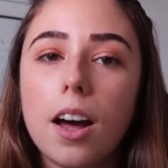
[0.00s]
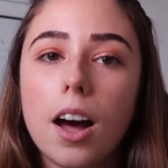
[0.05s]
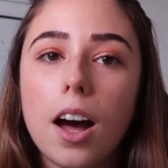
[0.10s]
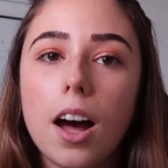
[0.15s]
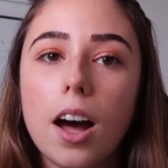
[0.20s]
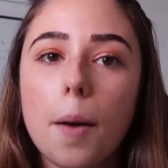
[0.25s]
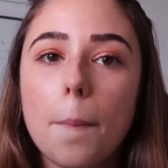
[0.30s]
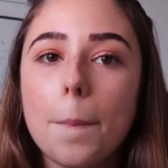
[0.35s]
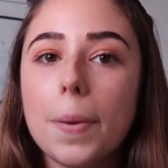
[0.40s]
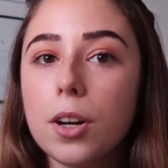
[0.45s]

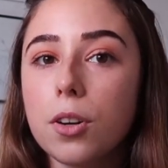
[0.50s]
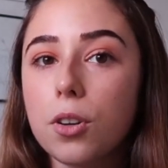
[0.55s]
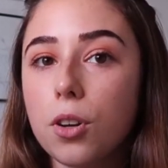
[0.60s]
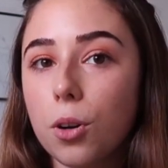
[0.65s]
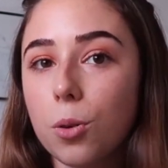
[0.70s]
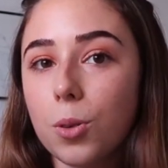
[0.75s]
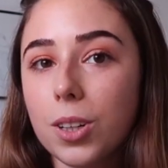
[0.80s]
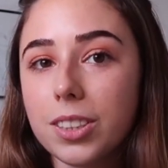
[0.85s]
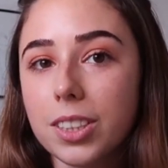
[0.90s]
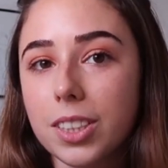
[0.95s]
but
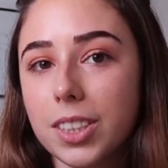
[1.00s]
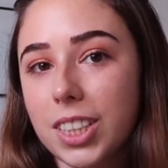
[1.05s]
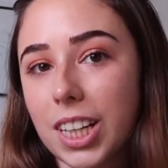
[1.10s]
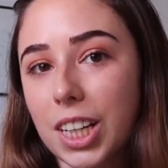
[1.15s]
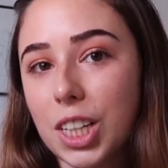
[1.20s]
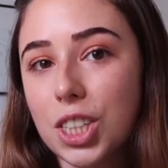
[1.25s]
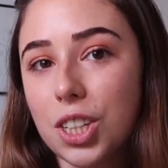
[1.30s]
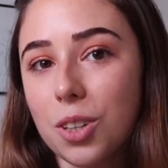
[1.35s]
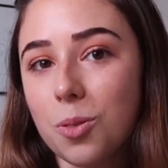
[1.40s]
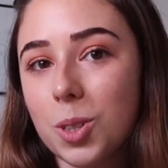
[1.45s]
no
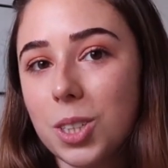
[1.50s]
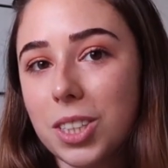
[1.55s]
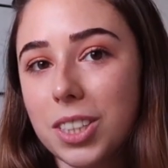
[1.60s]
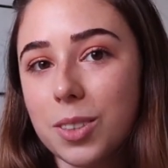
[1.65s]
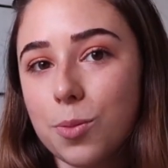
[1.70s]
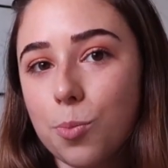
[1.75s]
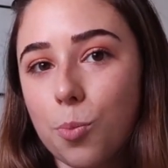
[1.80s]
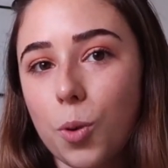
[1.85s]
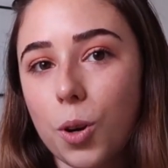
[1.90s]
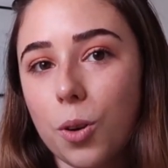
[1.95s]
recitation, which
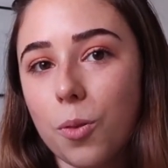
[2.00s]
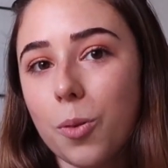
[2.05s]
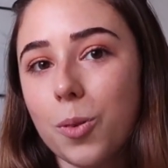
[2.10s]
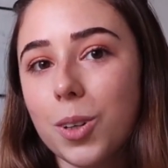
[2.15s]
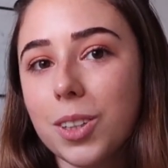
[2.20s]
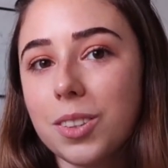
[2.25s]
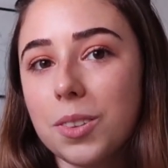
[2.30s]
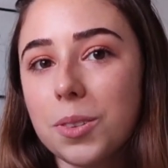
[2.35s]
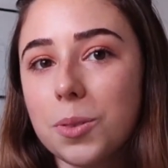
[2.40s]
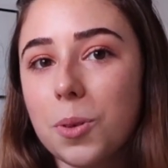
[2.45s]
is one of the
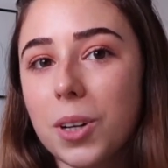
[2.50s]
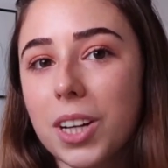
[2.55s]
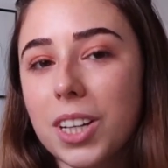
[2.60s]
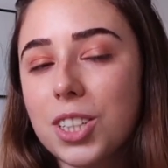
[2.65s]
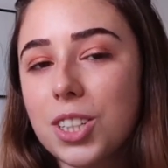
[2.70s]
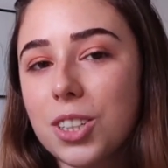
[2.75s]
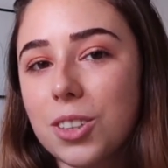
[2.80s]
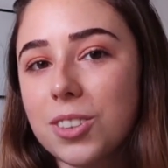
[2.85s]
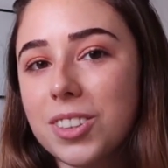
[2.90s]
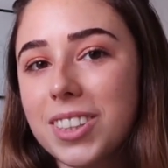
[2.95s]
reasons why I
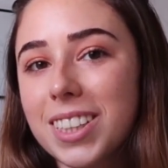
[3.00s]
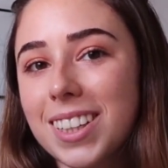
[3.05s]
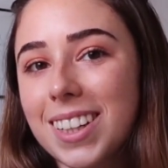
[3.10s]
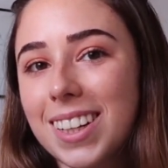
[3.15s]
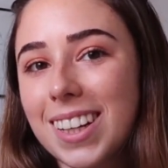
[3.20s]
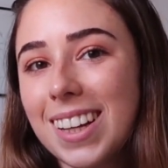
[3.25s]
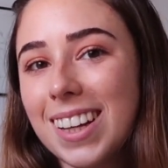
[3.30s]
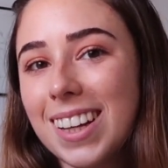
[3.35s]
chose it.